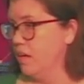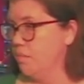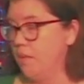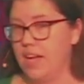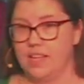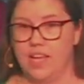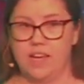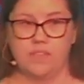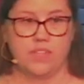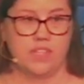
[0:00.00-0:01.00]
my
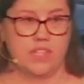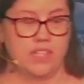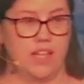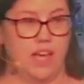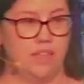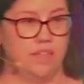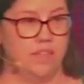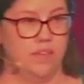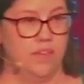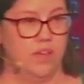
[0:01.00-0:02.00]
life to this
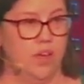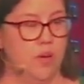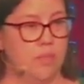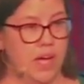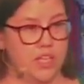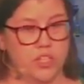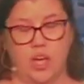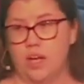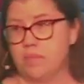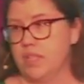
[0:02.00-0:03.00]
life, my
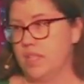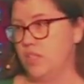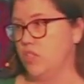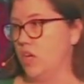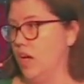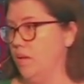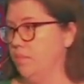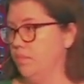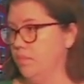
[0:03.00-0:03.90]
job to this job,